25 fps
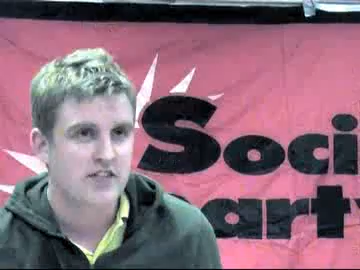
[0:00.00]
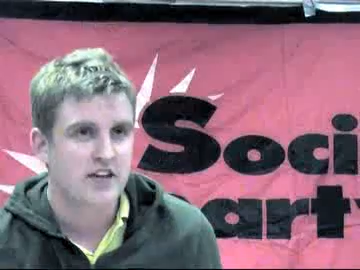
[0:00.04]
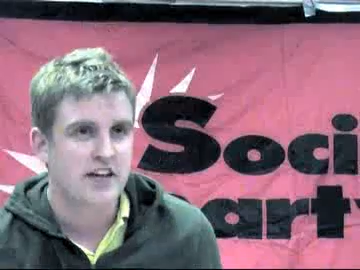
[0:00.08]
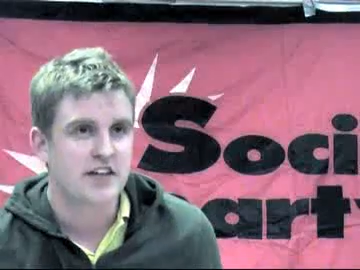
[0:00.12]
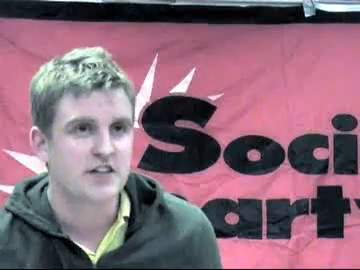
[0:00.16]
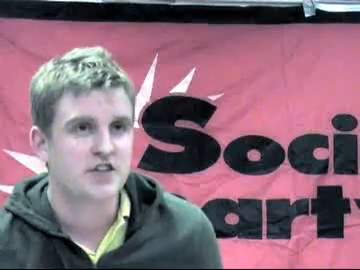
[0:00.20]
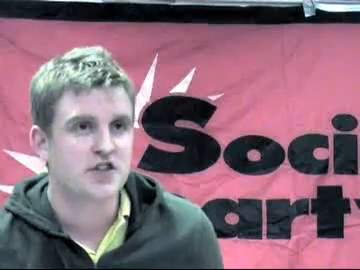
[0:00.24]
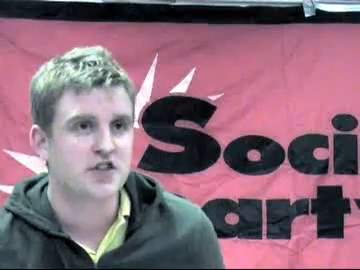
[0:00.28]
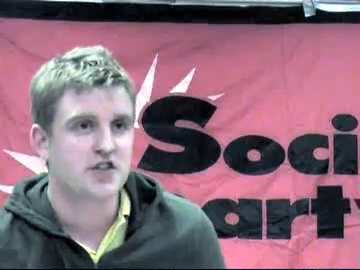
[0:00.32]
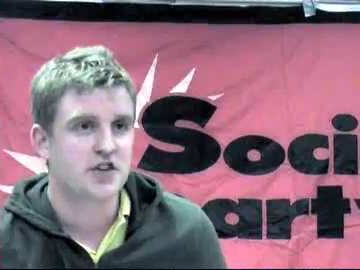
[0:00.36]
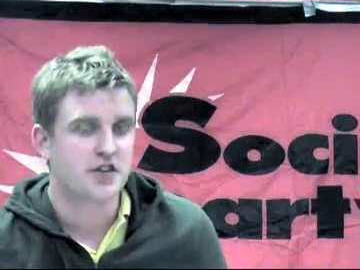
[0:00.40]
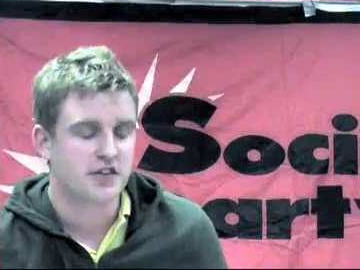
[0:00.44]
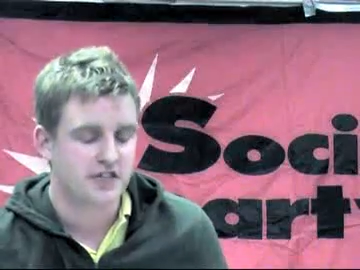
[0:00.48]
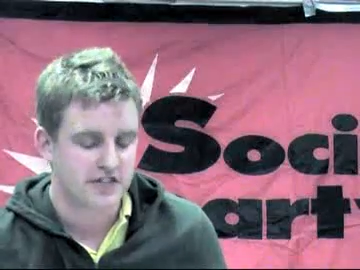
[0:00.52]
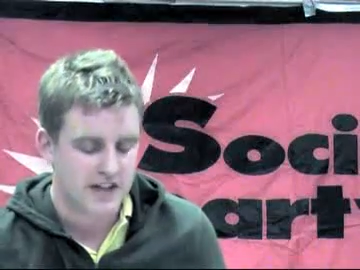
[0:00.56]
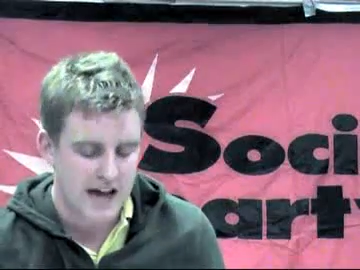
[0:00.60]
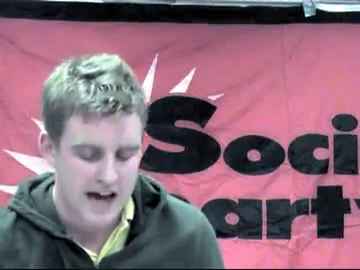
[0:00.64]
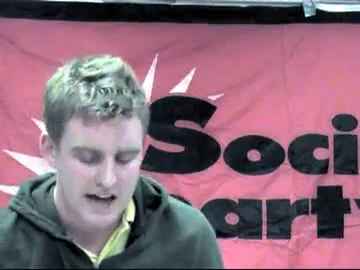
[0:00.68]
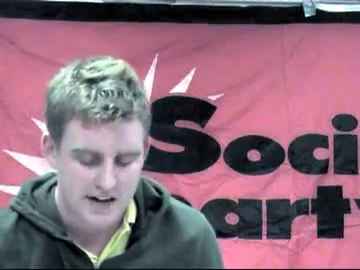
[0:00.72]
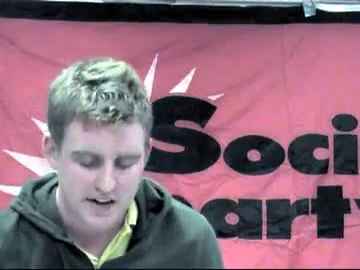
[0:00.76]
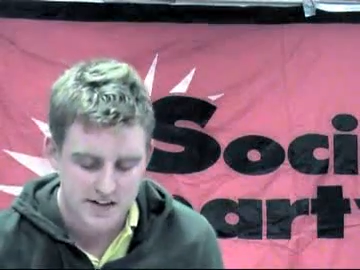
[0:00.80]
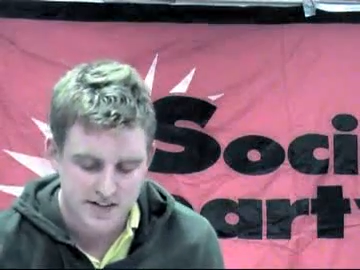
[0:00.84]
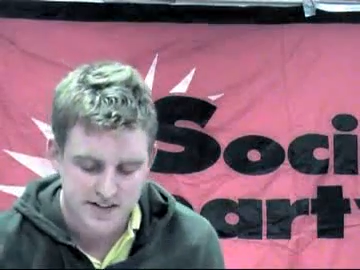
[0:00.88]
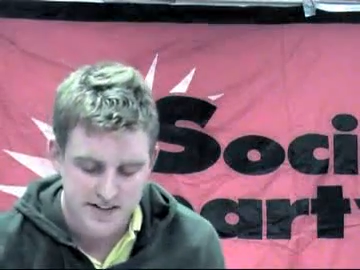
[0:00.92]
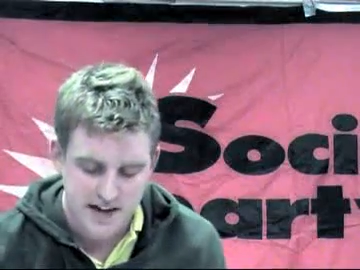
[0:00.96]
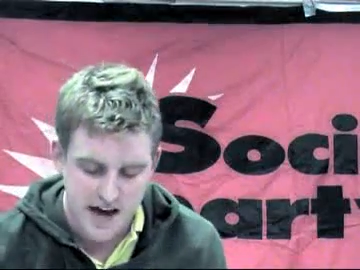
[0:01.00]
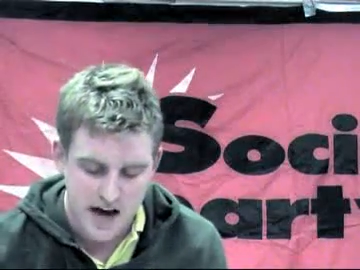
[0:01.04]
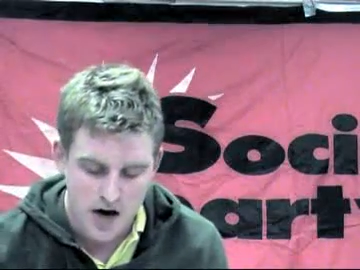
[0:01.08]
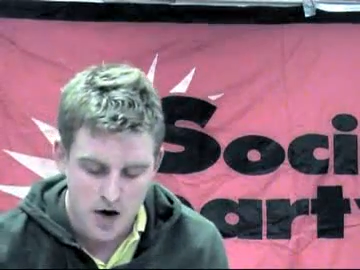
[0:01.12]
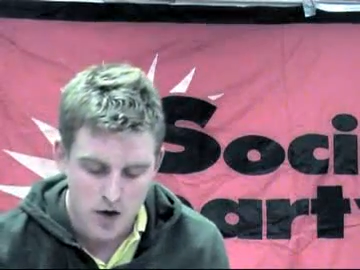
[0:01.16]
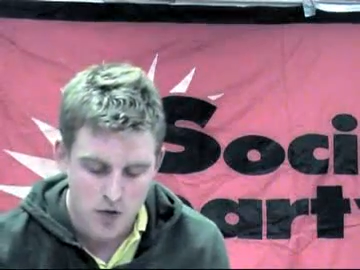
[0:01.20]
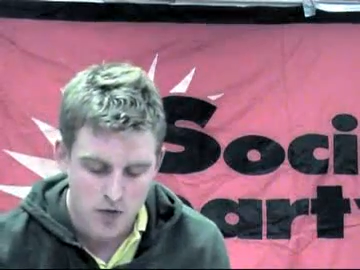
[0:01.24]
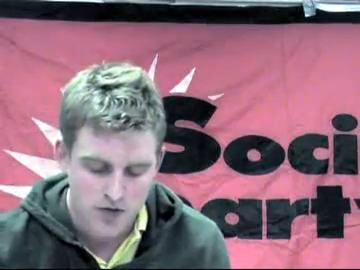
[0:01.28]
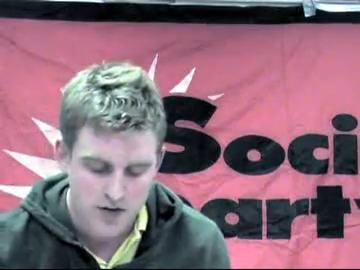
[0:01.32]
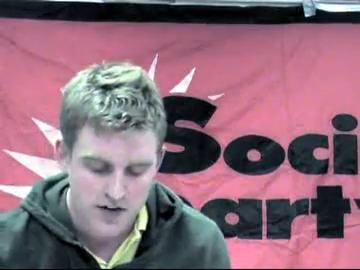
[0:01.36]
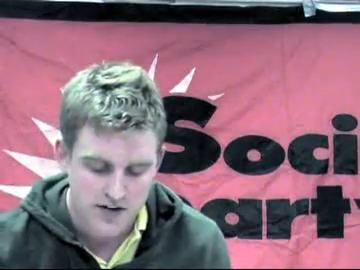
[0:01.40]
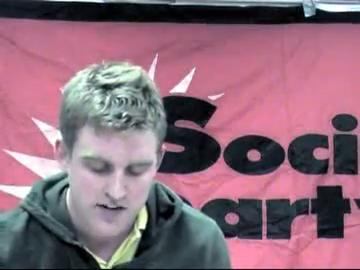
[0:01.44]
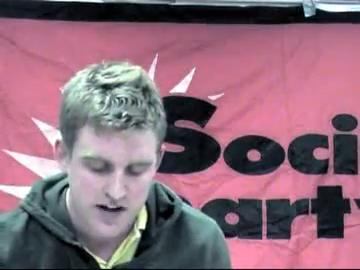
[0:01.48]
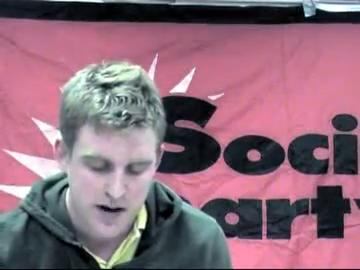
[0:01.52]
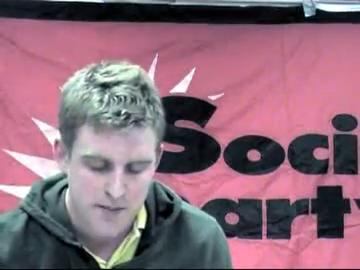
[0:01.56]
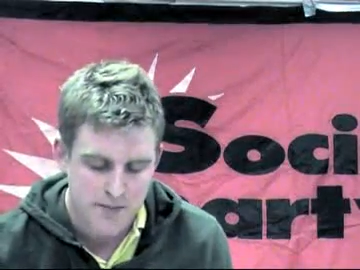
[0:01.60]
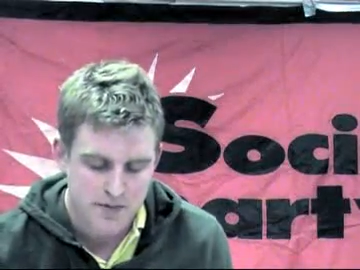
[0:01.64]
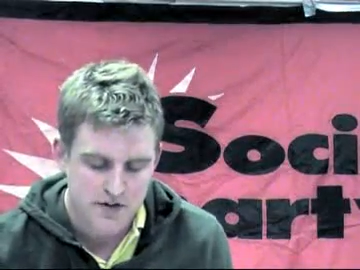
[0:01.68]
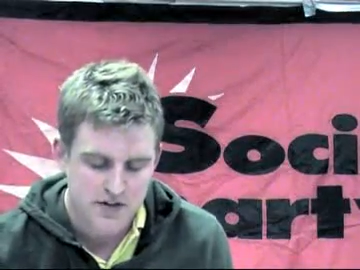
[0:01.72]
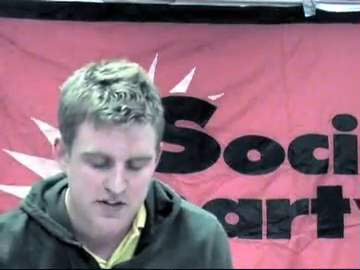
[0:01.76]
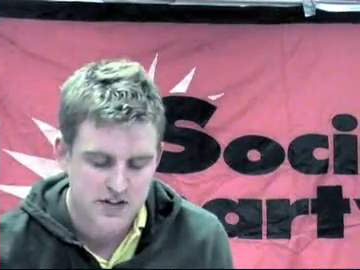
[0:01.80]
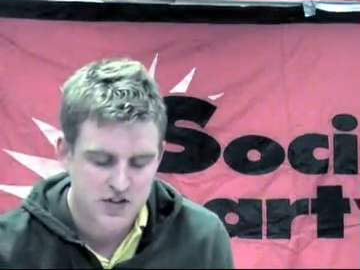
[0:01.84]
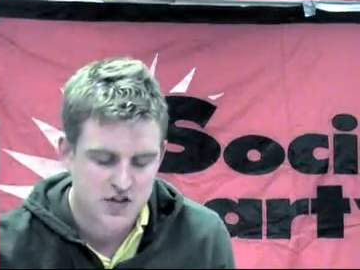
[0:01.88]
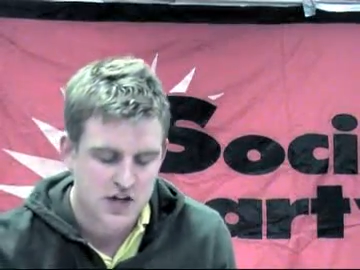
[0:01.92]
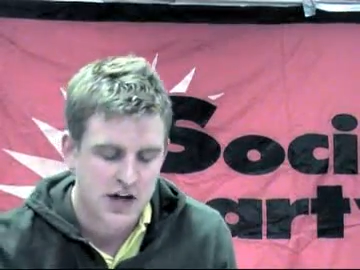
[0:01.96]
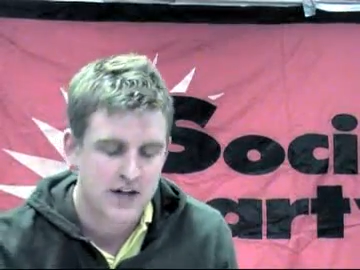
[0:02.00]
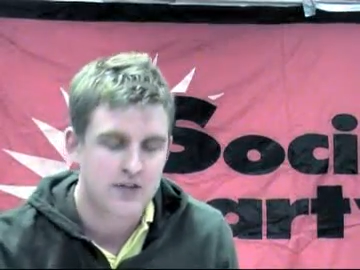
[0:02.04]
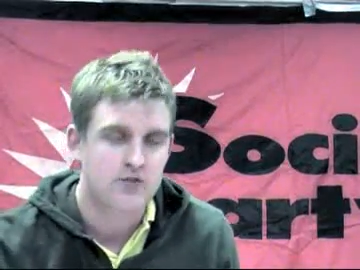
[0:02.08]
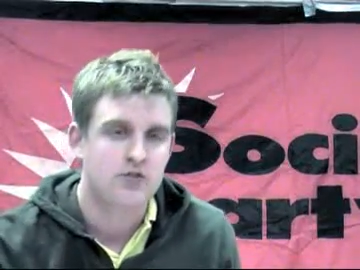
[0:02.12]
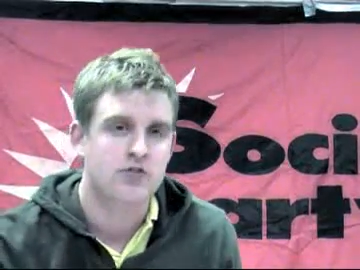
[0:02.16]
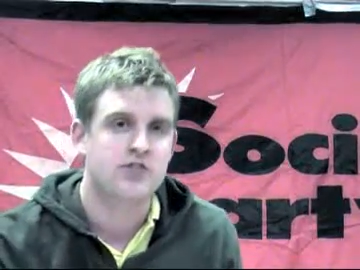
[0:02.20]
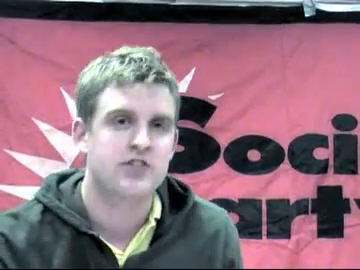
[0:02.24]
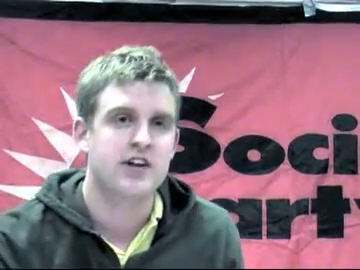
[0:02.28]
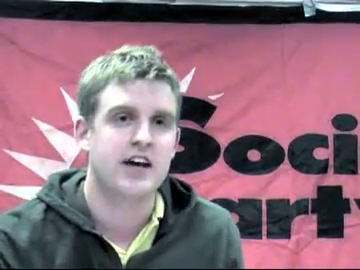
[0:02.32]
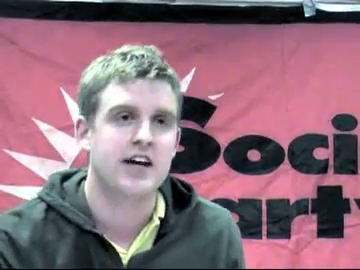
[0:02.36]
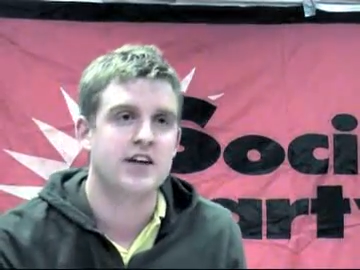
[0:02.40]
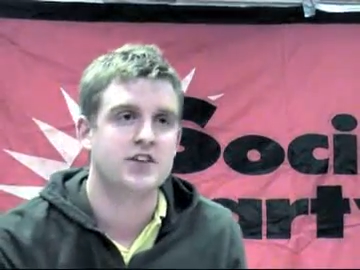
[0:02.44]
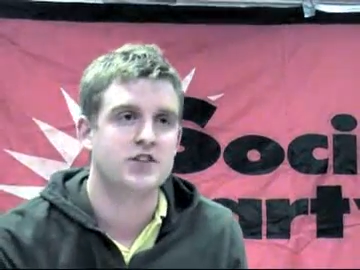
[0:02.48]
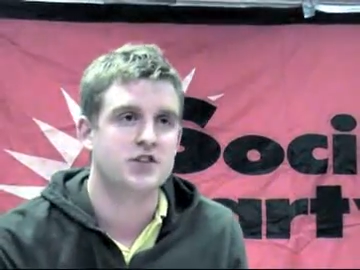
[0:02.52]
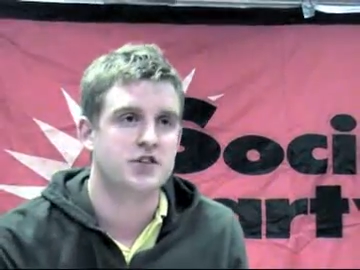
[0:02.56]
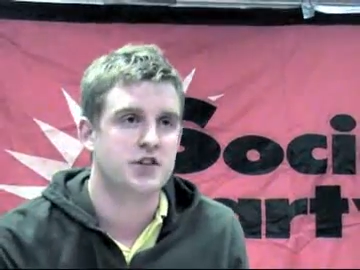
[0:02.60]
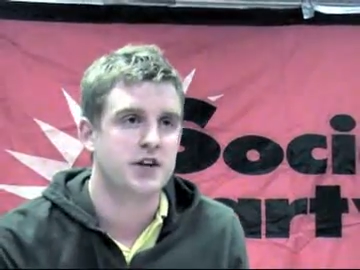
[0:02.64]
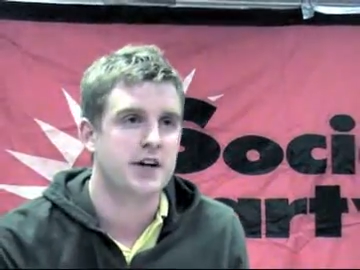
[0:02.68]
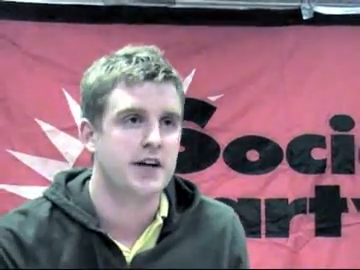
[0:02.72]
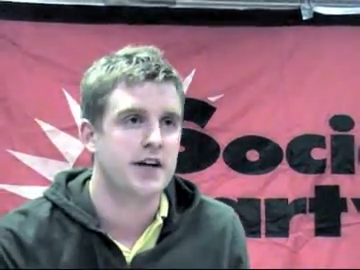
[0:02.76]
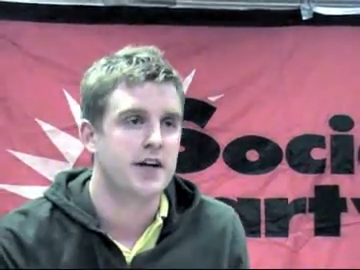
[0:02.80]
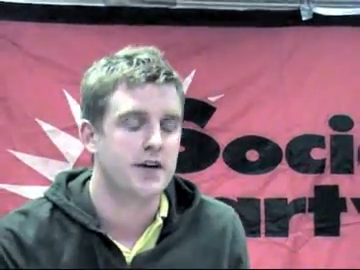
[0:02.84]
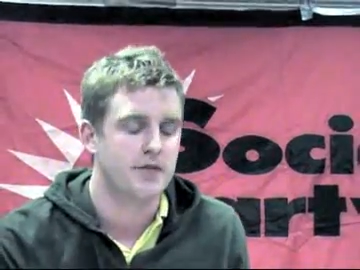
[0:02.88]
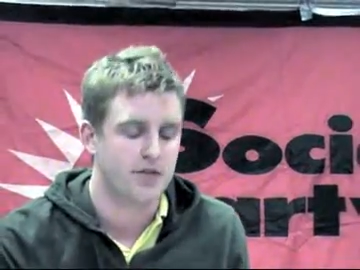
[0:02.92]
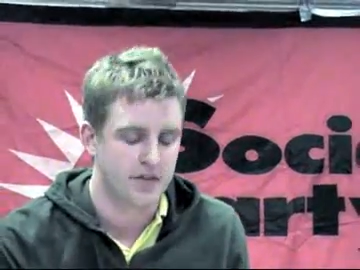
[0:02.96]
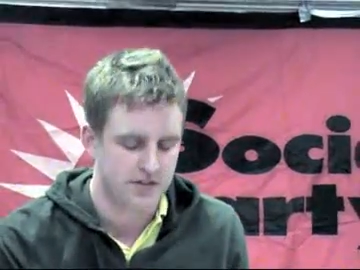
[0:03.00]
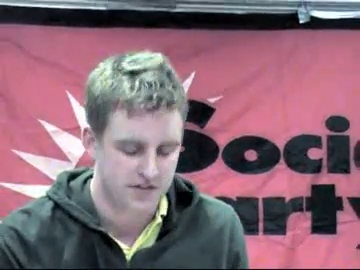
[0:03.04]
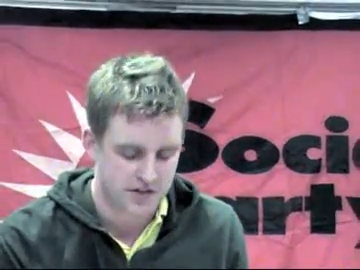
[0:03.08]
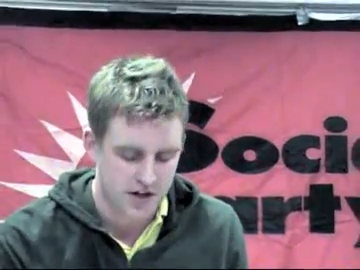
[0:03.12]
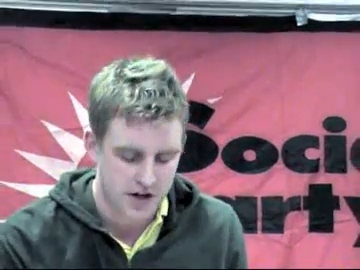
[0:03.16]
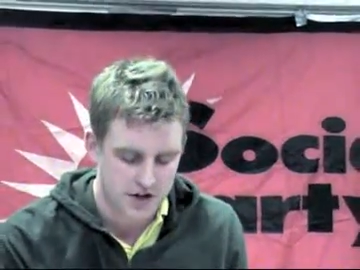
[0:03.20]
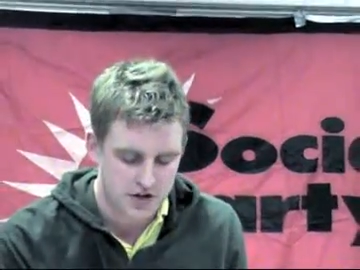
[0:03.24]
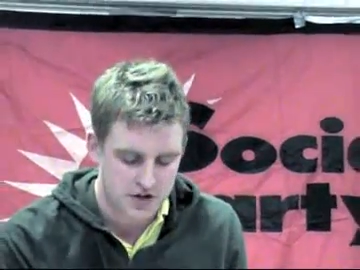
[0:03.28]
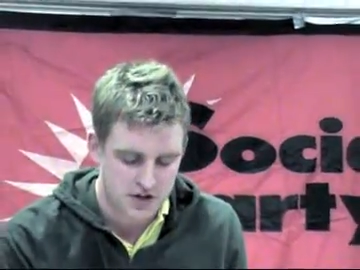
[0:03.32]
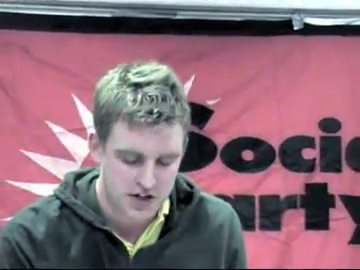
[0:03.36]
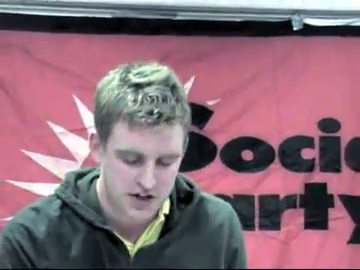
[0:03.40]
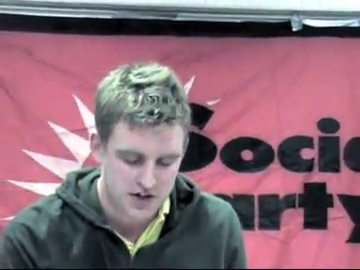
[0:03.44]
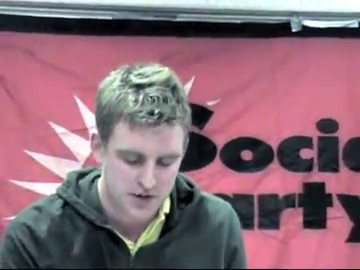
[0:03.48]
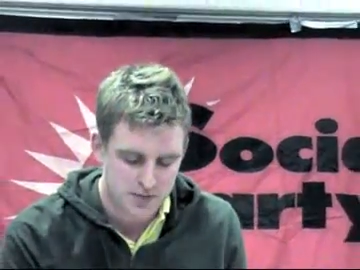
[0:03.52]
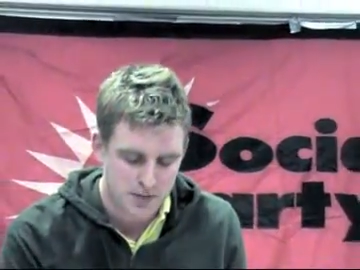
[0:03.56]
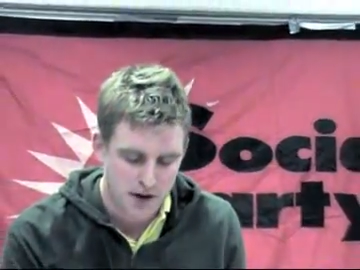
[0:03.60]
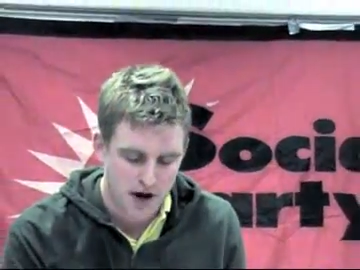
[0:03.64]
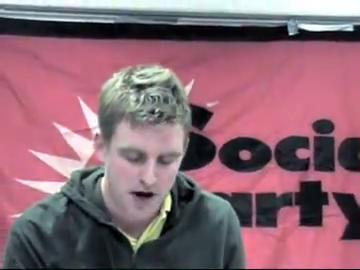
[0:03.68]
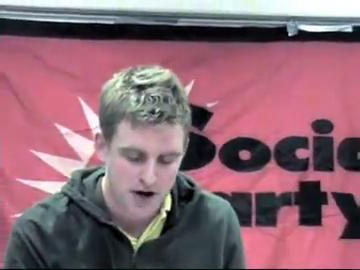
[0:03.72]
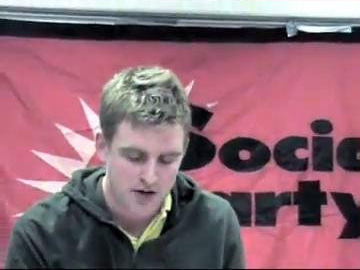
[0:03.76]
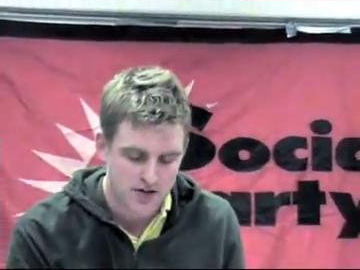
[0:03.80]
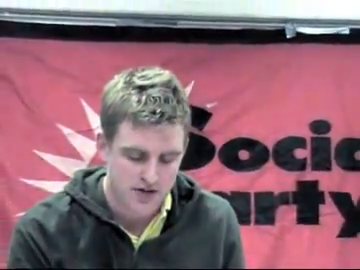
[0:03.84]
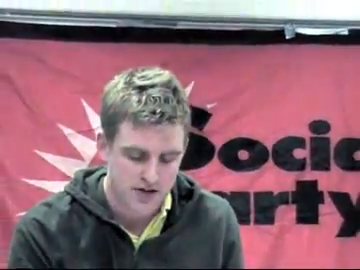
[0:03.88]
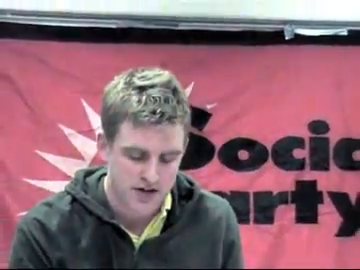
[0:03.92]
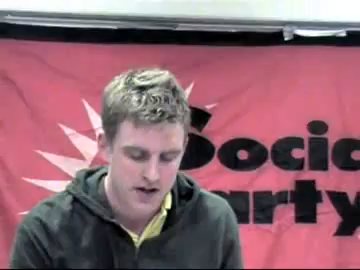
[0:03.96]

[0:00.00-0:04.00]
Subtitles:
I'd like to introduce Hannah Sell, the Deputy General Secretary of the Socialist